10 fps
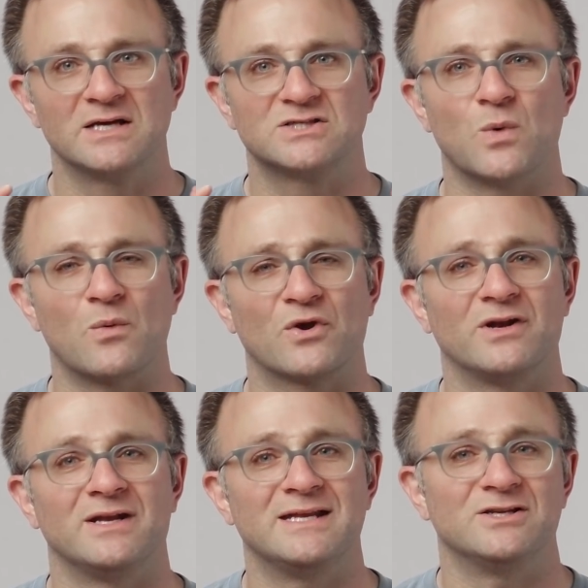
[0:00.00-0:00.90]
So what we're
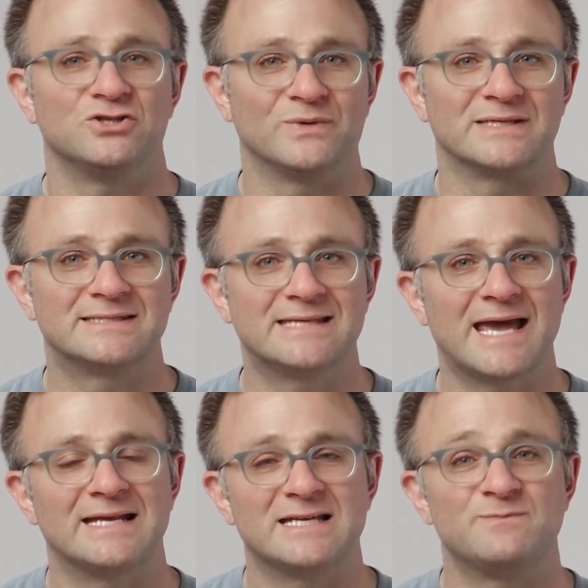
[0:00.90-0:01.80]
gonna need to do
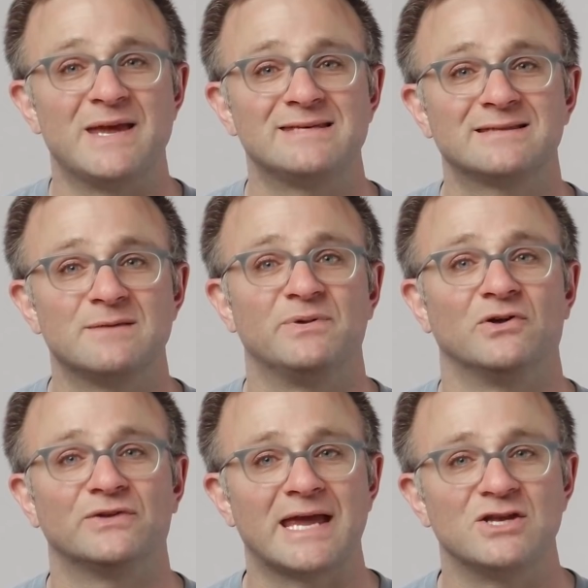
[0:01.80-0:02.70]
instead is basically
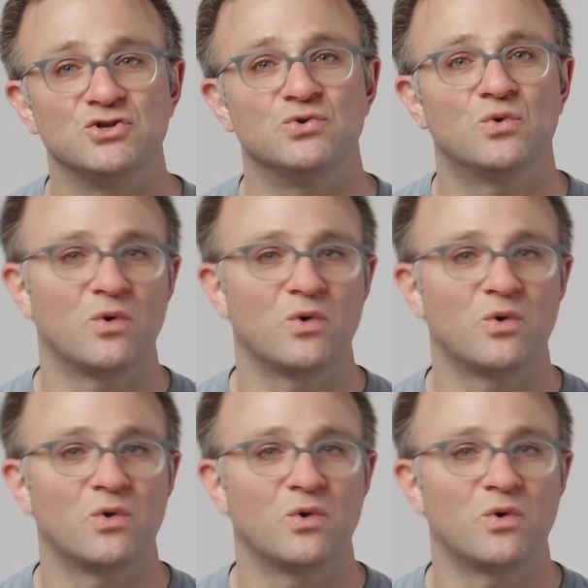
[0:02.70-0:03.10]
build a new